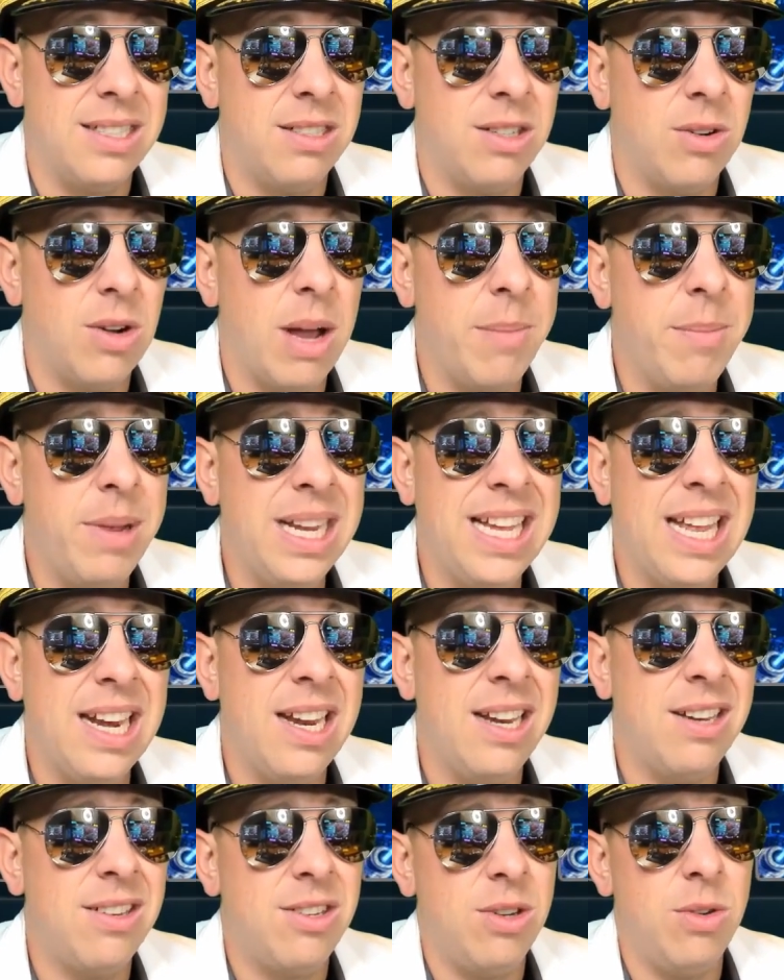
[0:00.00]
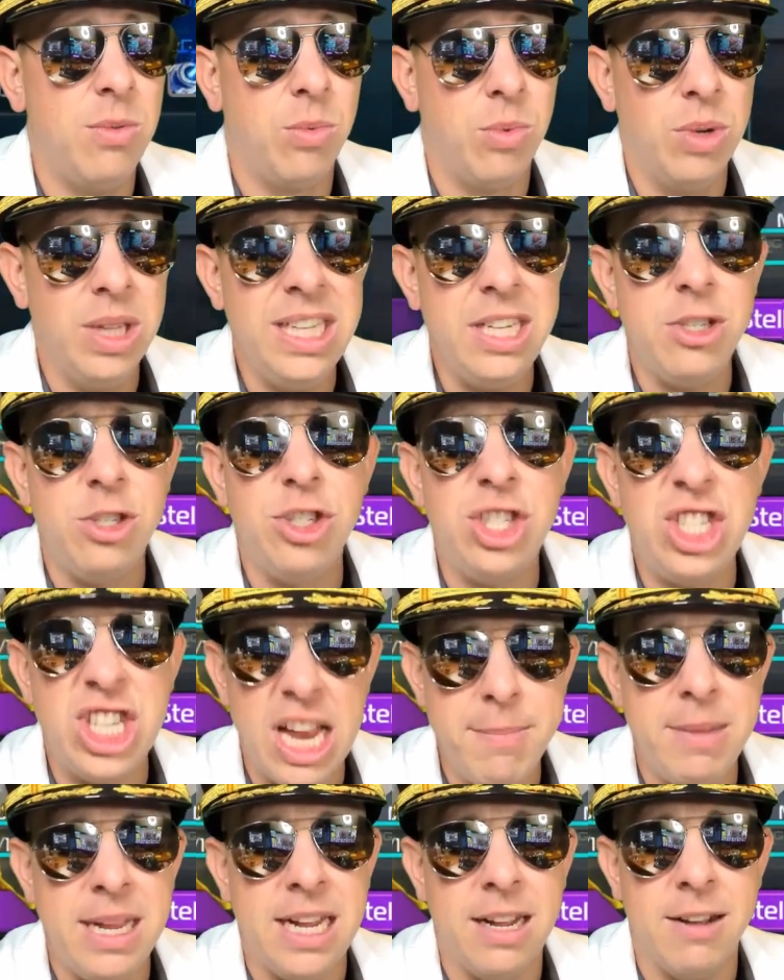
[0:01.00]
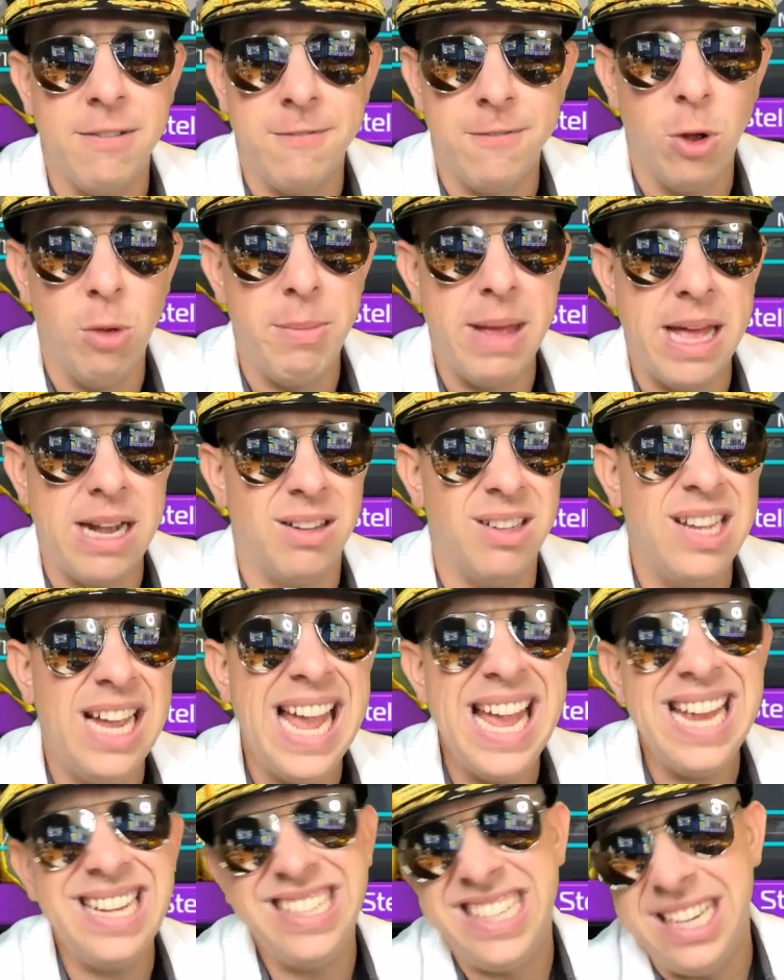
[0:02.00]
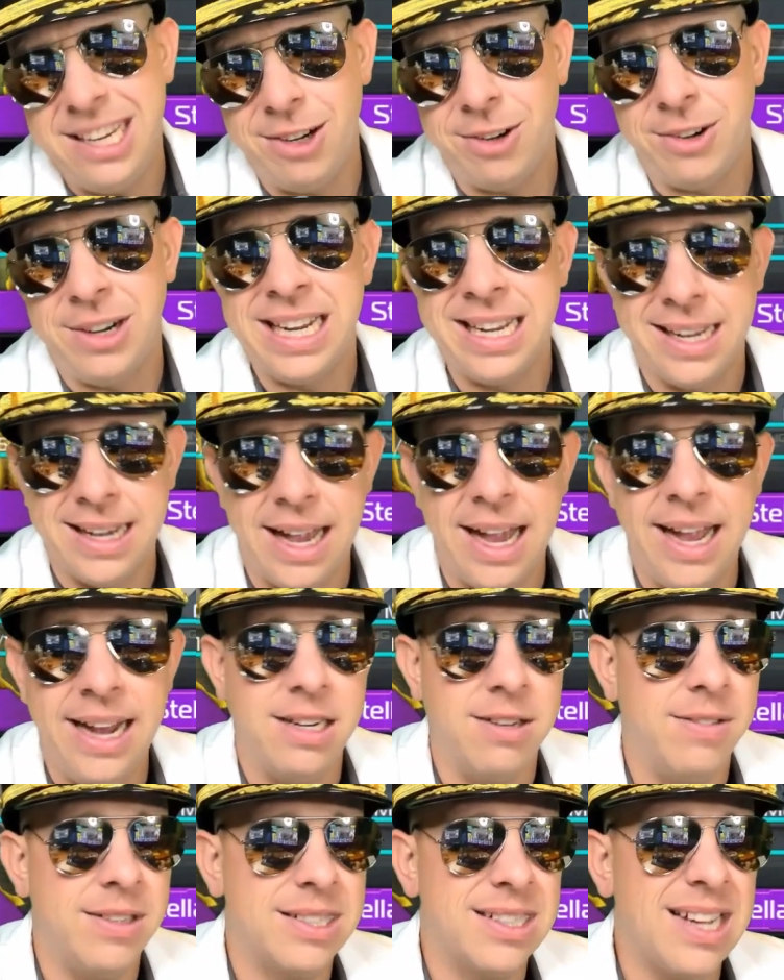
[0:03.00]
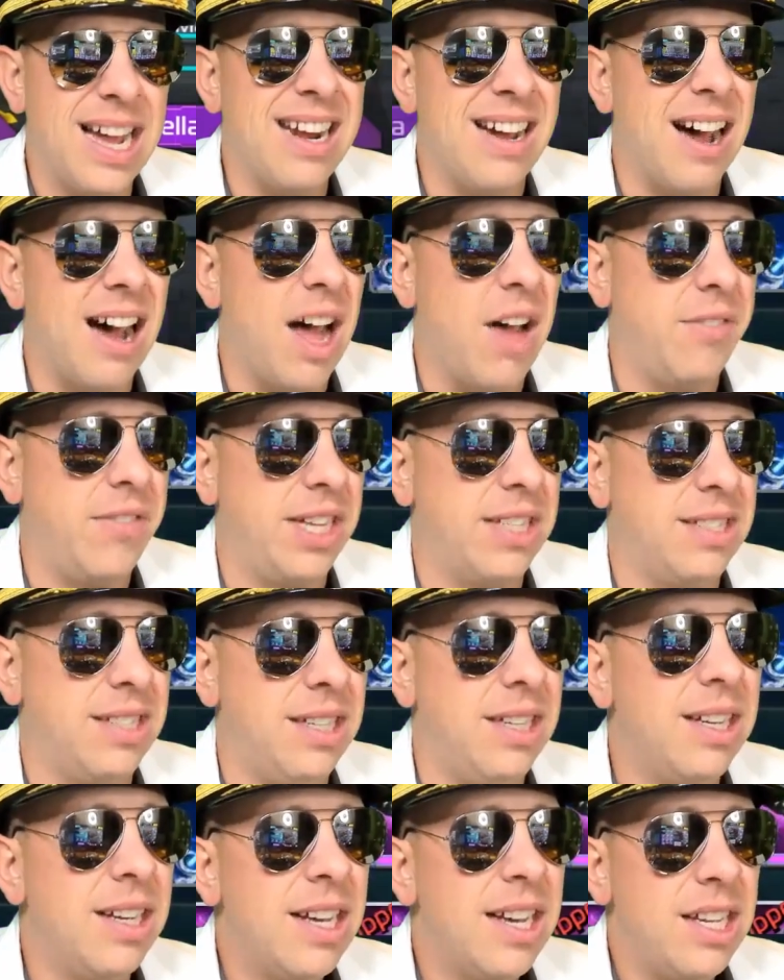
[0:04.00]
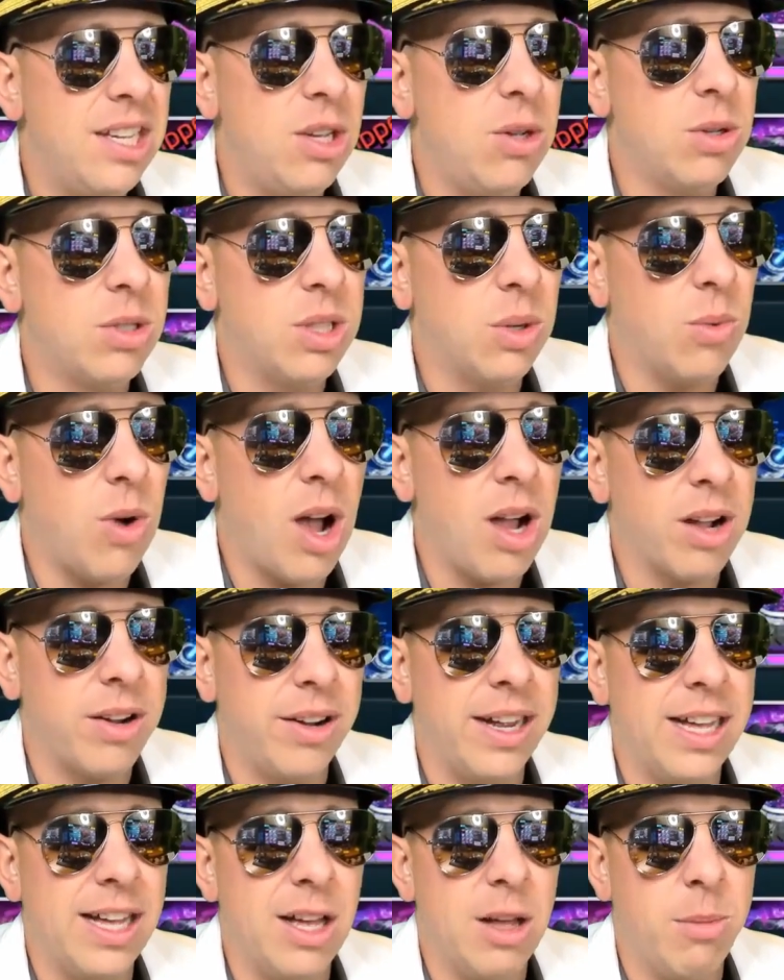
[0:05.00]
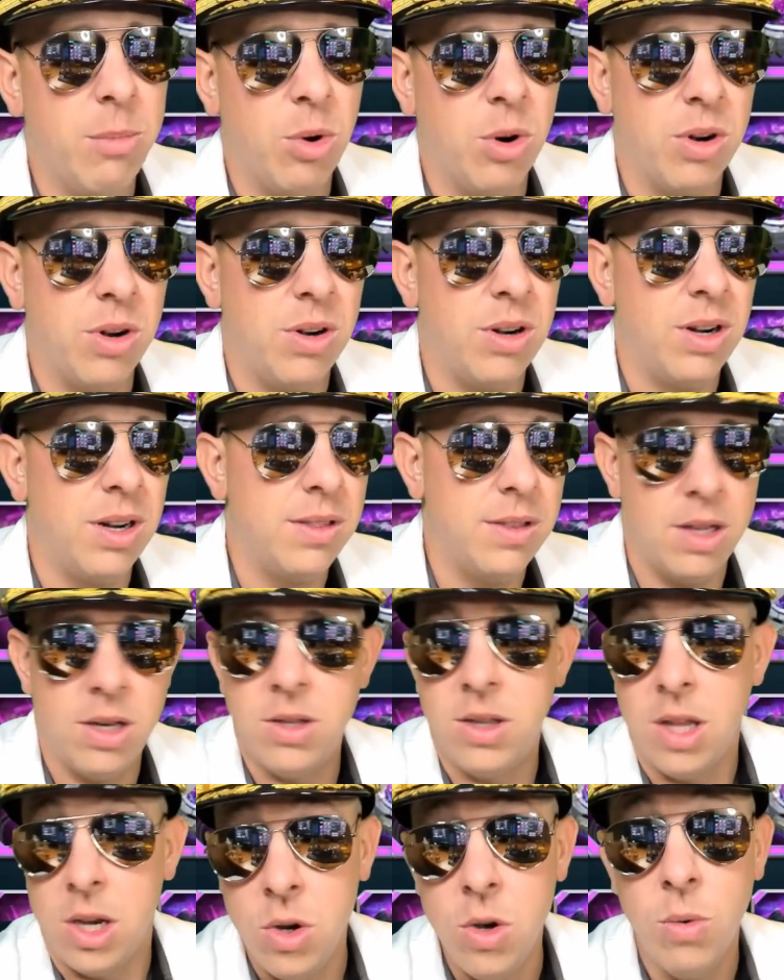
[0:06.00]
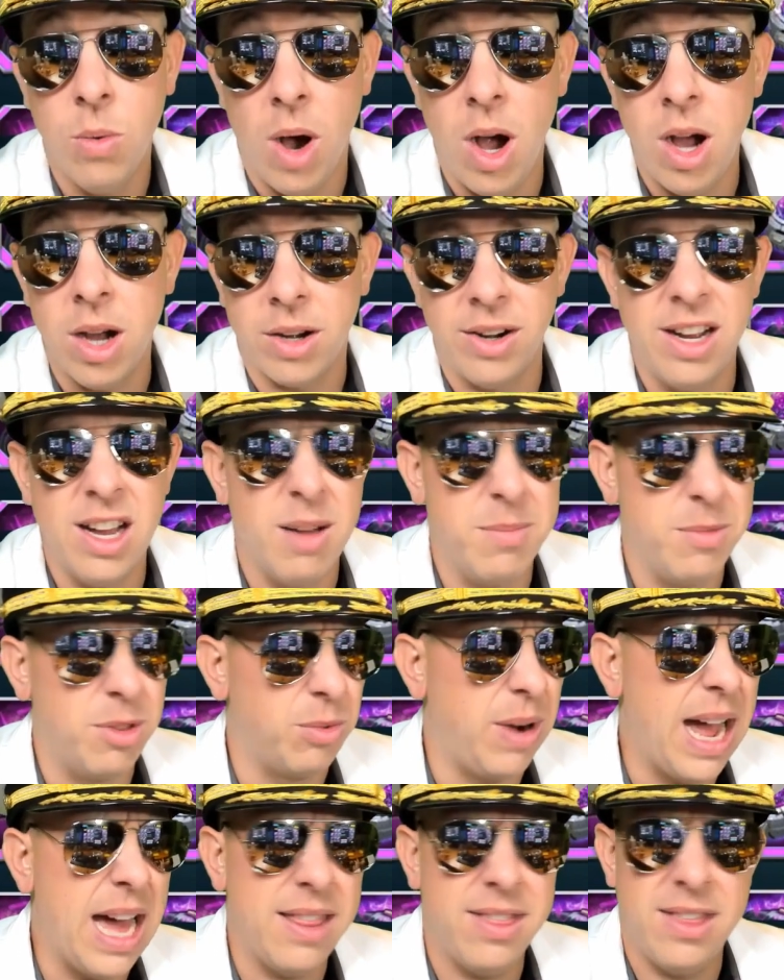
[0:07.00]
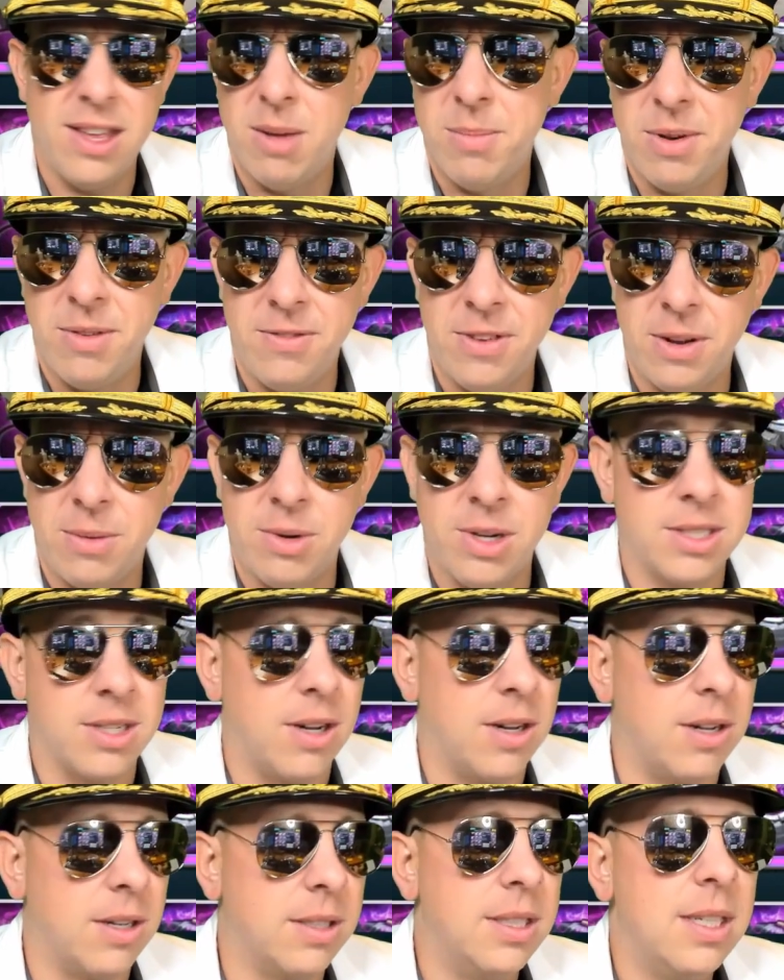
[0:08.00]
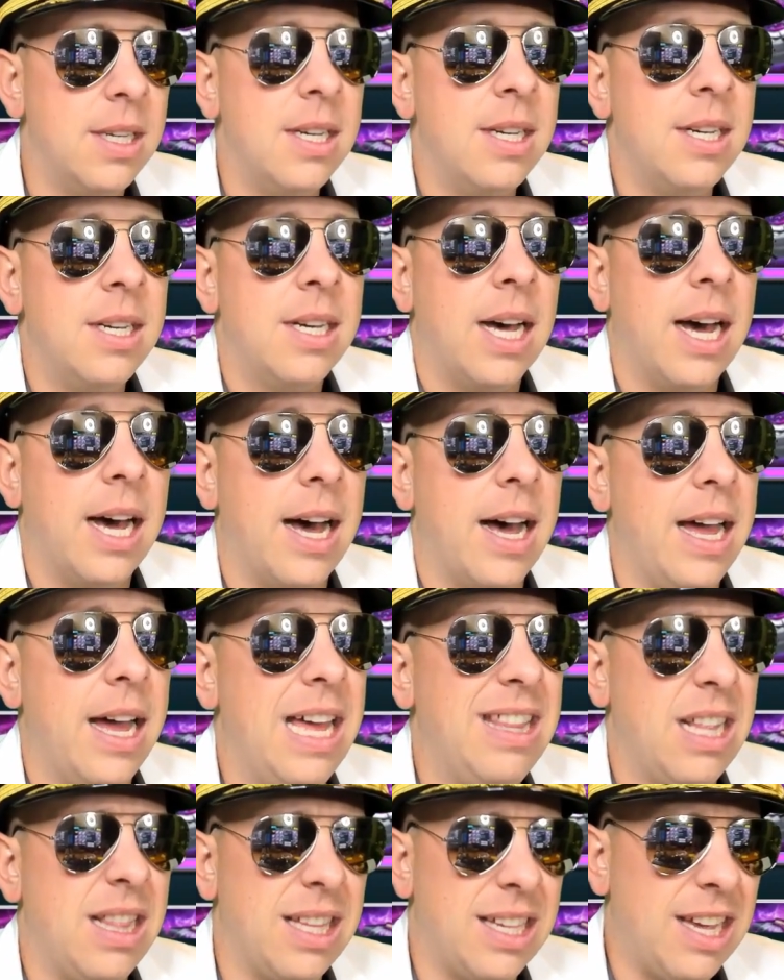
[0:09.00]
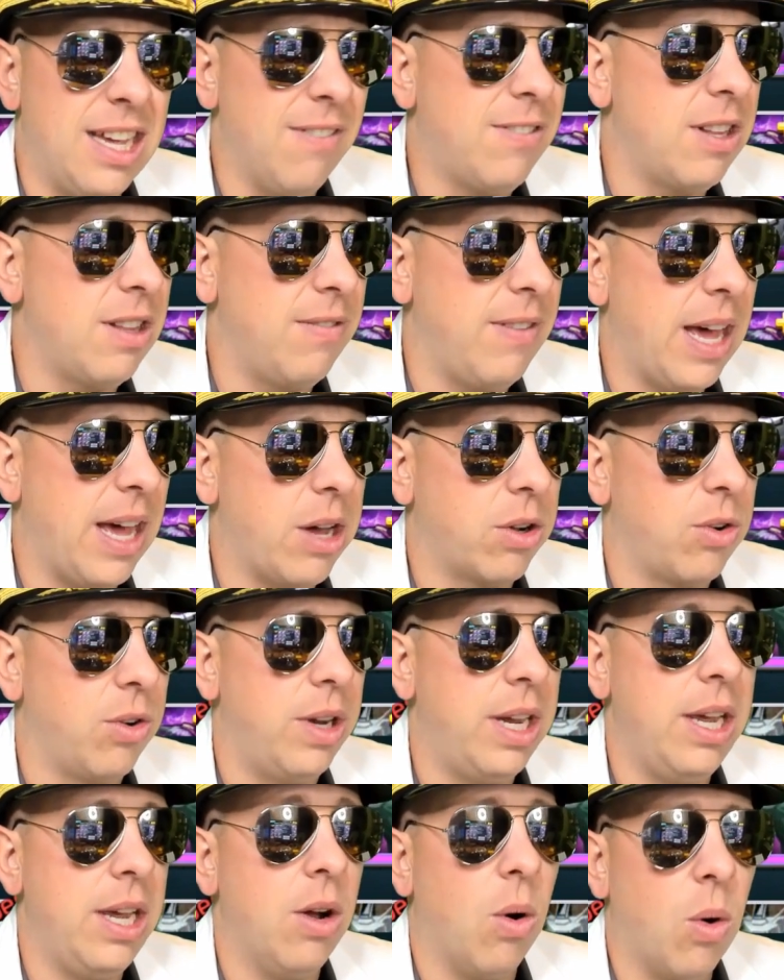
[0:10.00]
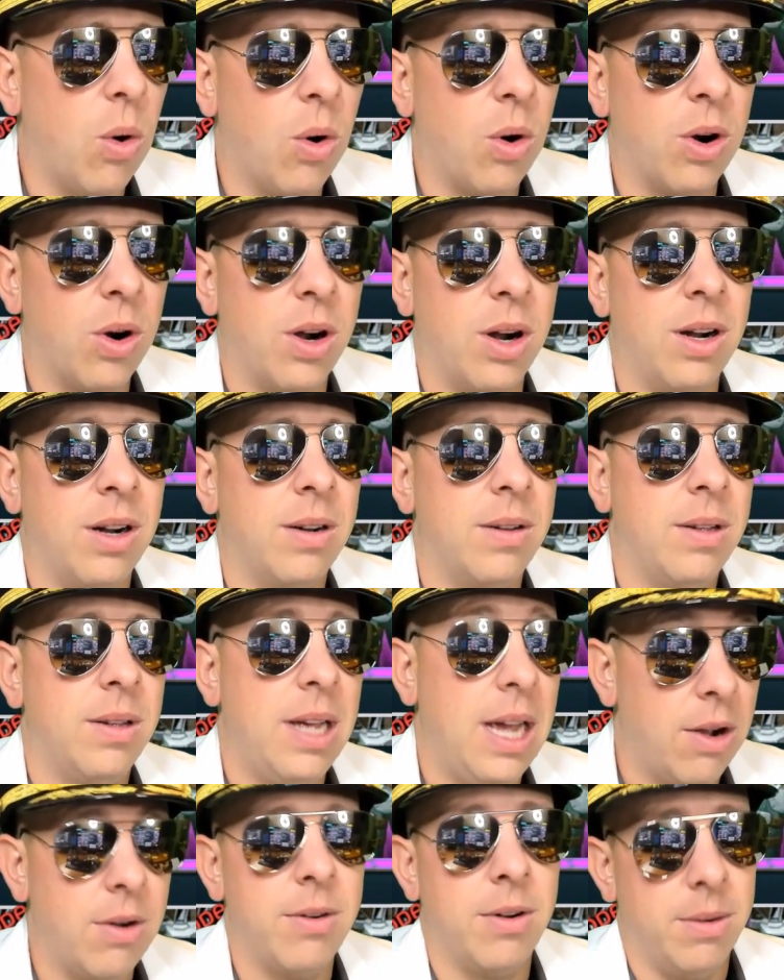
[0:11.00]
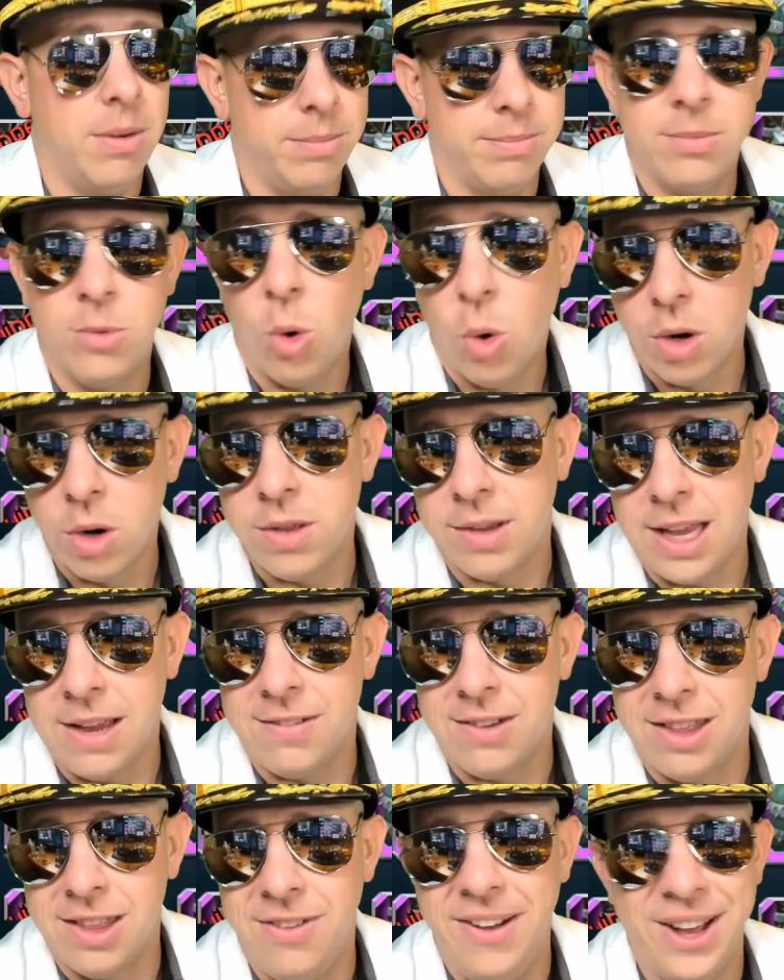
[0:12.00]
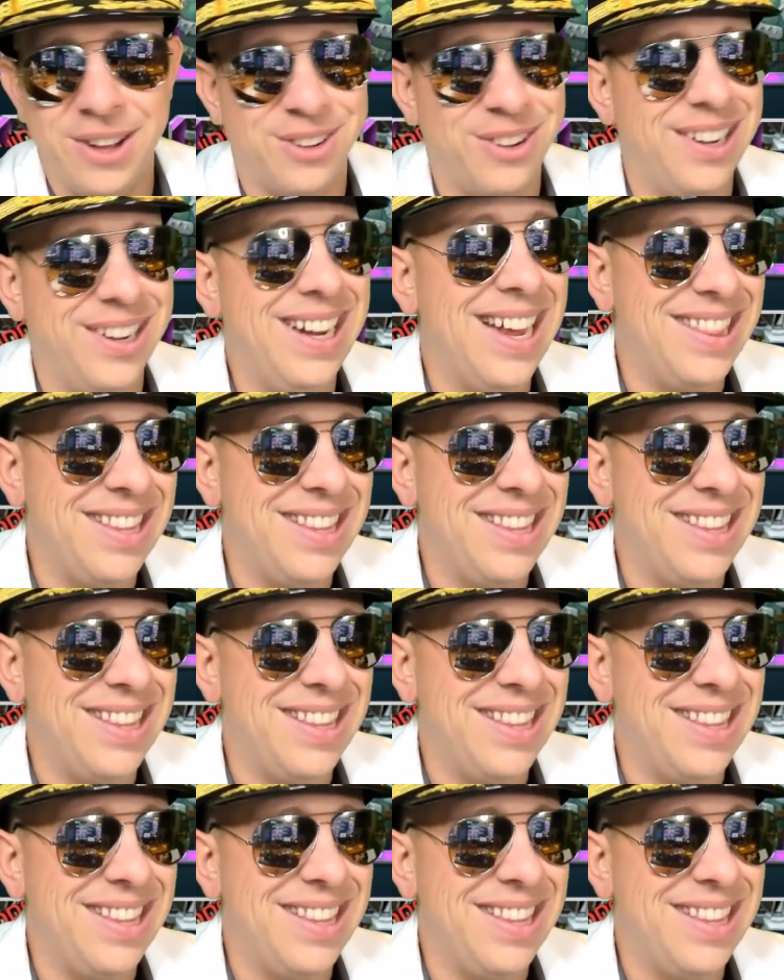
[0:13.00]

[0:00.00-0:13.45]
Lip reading: So I'm going to get into really gemming Fullmetal and gearing, kind of. It's kind of obvious. He used the Walker Helm, or the new Walker Helm, the Wrath Helm, I forget what it's called, and then the Gift of the Valkyrie, or the Gift of the Valkyrie.